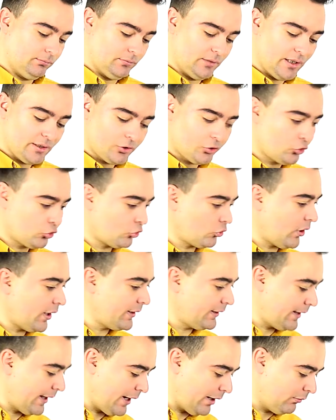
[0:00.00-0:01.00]
let's
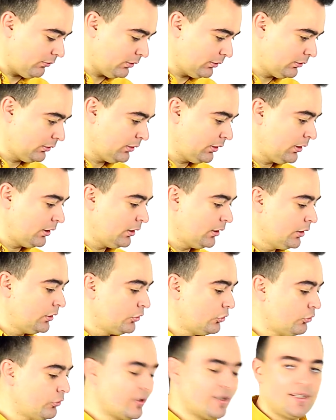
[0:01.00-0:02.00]
try now
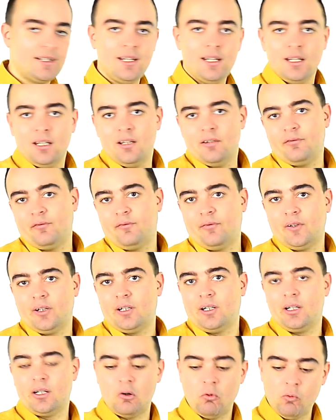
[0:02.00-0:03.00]
to see if
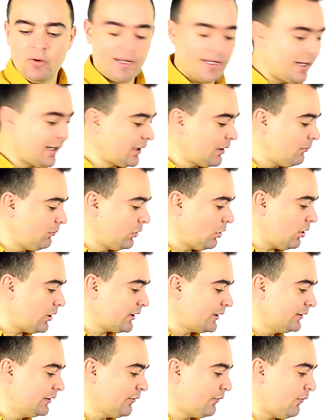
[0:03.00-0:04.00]
we can
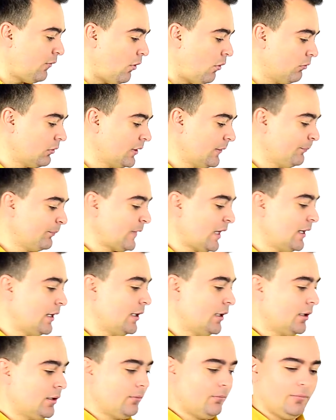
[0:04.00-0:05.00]
unblock the phone.
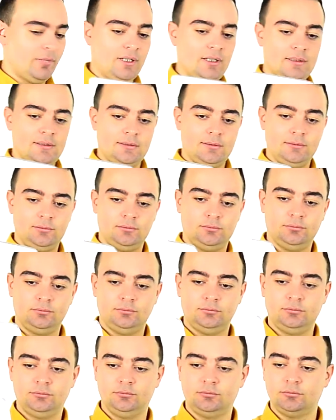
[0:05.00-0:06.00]
But
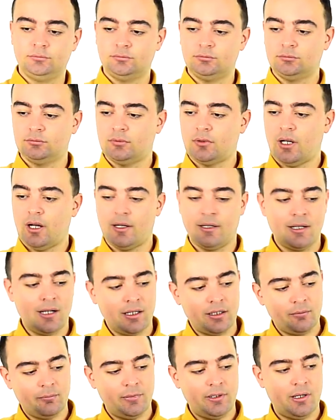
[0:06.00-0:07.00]
I
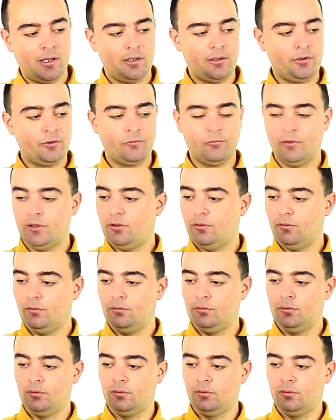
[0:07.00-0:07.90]
gotta be honest with you,